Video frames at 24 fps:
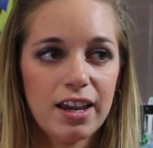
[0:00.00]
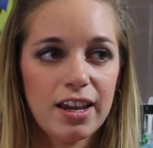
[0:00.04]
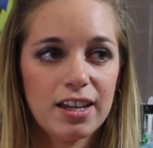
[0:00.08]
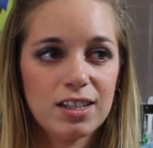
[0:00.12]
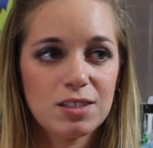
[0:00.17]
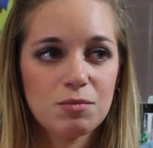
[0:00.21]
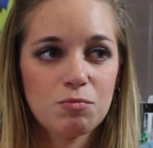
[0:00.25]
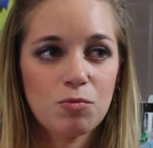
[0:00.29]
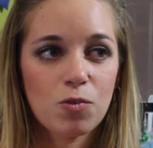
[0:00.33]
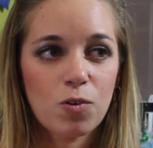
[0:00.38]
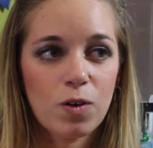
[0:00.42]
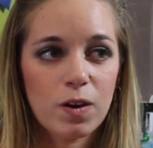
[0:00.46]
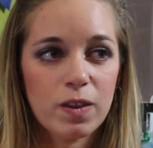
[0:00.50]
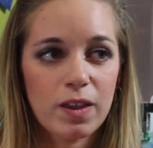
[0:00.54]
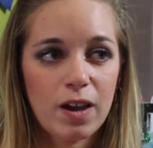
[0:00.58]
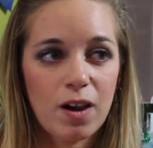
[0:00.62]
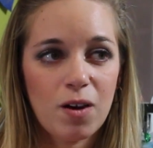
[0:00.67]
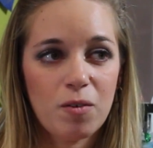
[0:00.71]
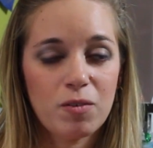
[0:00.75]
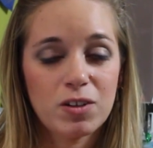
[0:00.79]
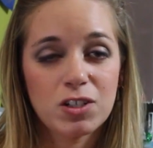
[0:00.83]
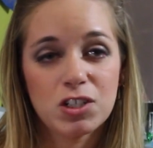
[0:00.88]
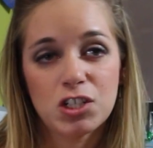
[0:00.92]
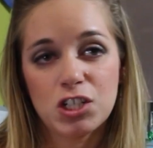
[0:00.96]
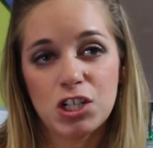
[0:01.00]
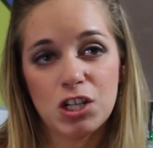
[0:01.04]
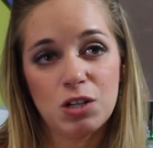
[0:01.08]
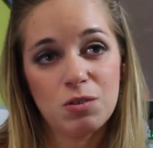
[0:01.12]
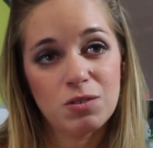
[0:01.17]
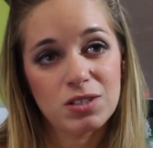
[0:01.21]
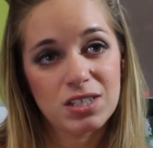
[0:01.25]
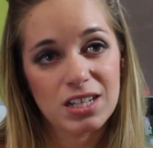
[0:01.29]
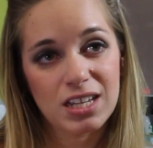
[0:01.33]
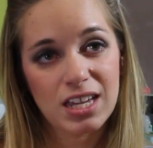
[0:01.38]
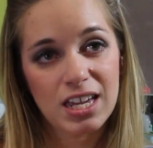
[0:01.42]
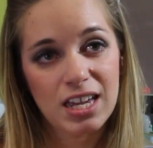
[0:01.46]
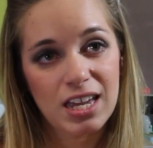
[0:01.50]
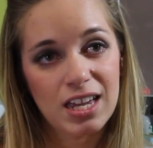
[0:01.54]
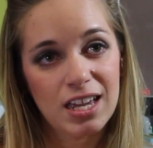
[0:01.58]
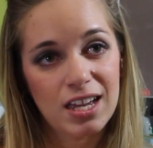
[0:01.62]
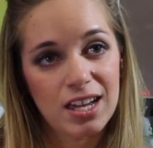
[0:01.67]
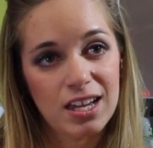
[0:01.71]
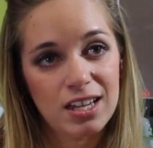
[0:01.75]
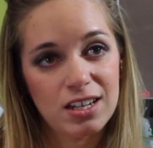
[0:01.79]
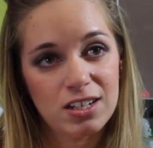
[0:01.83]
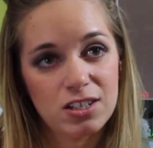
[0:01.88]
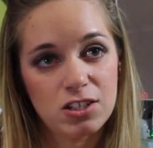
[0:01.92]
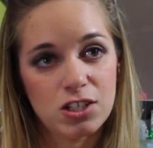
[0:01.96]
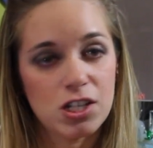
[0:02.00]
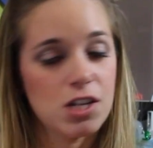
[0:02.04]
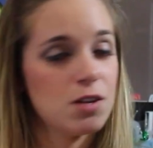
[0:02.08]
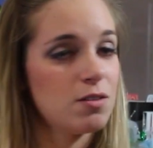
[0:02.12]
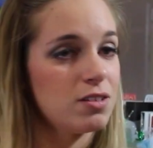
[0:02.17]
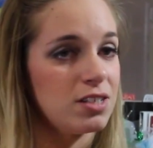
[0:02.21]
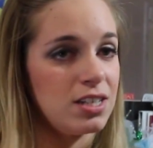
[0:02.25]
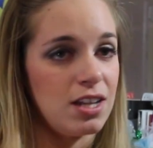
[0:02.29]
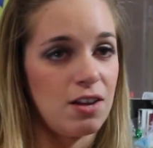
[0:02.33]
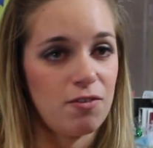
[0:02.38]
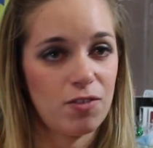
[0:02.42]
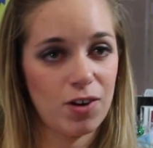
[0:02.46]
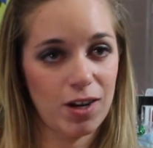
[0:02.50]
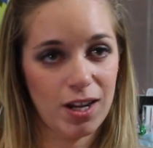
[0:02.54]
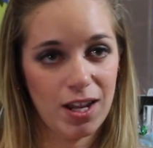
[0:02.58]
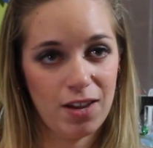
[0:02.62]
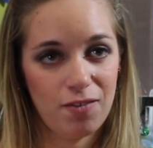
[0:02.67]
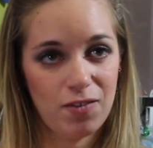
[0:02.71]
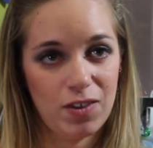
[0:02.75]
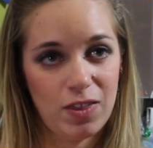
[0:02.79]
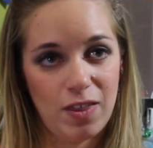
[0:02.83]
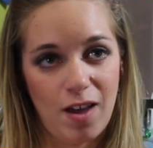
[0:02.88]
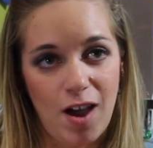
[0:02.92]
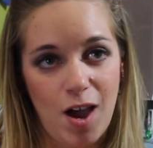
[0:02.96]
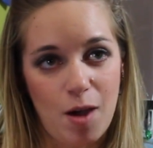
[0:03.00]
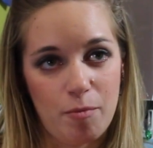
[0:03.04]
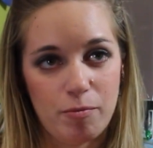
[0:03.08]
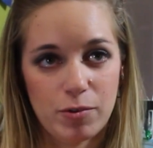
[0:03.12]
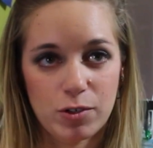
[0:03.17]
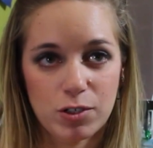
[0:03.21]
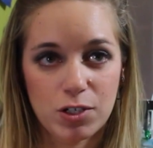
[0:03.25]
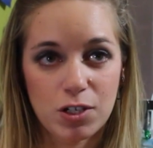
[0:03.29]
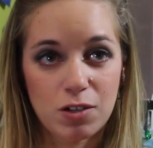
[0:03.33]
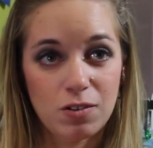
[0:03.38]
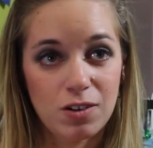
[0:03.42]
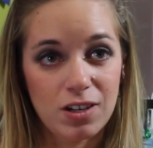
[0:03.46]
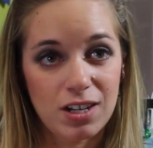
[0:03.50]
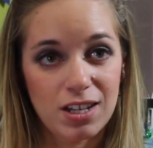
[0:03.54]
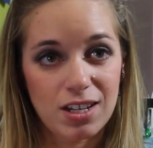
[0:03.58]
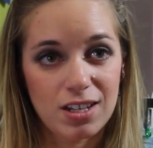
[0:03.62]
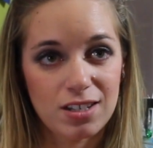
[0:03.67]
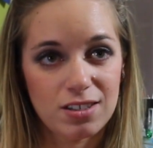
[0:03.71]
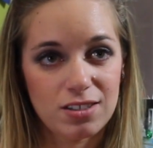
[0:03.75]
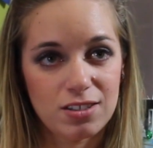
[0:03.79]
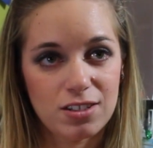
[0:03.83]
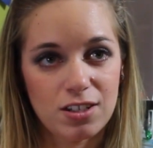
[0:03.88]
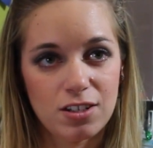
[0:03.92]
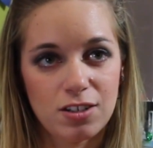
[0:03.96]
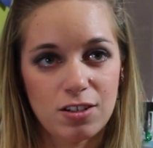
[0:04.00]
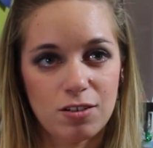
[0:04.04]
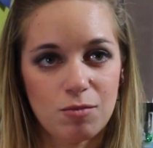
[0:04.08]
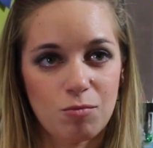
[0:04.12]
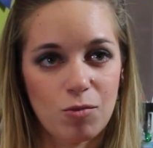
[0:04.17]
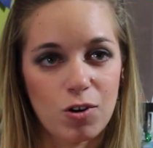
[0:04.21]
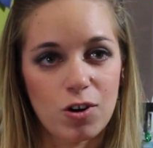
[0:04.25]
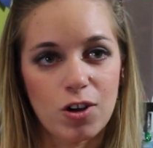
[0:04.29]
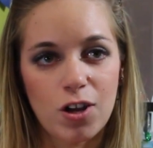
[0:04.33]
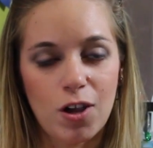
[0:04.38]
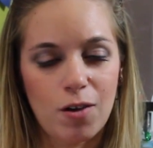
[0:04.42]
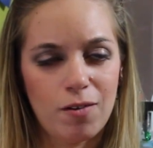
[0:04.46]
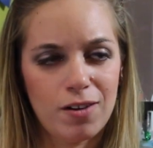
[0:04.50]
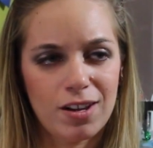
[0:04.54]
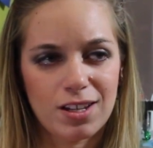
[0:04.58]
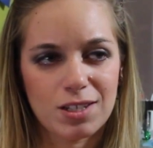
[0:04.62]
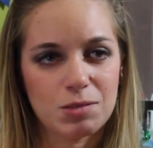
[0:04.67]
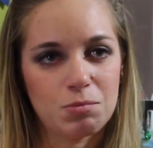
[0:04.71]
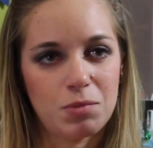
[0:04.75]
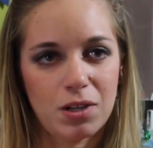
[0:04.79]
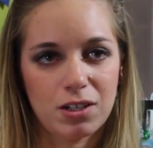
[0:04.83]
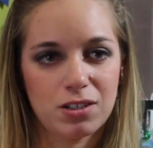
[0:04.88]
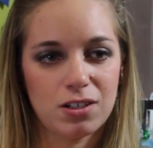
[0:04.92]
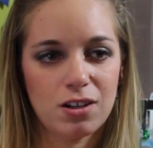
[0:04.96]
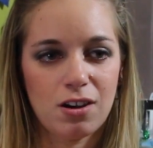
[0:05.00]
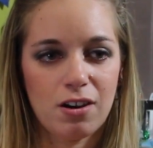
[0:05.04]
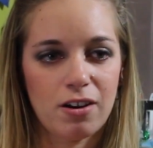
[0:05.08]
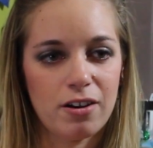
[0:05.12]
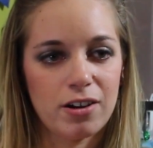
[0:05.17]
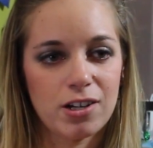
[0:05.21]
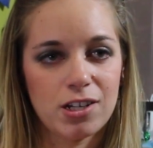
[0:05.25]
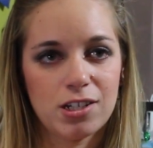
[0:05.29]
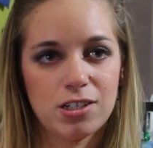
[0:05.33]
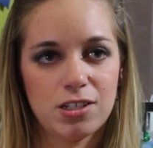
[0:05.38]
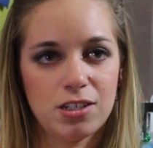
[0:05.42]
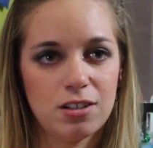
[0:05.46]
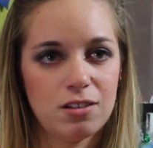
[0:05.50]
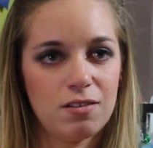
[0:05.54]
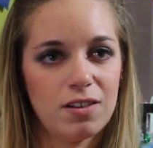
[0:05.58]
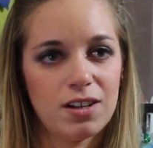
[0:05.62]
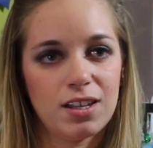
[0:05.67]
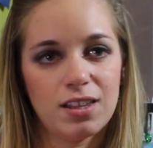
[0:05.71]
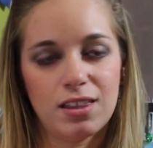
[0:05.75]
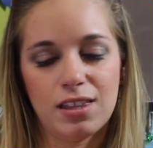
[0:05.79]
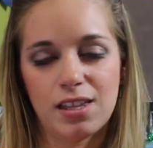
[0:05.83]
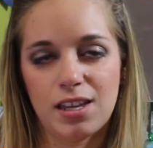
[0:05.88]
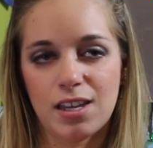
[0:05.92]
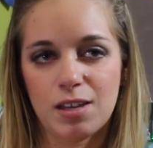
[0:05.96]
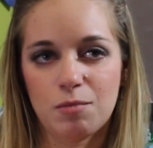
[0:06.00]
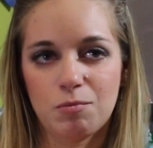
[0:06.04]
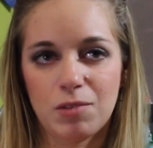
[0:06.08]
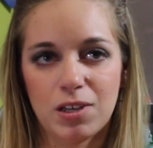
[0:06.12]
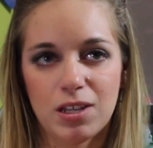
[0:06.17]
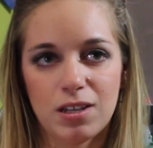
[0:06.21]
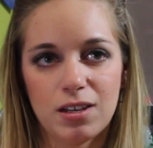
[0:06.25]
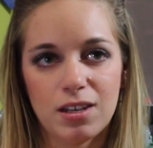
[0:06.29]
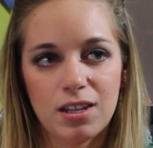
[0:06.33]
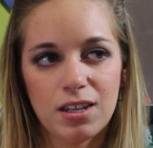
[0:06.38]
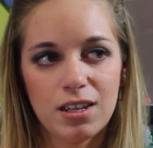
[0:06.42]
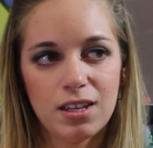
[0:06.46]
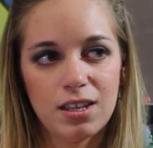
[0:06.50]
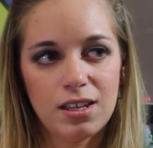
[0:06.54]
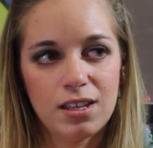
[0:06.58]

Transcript: it's more that when she was a kid, she was never given the opportunities to do more. No one expected her to do anything but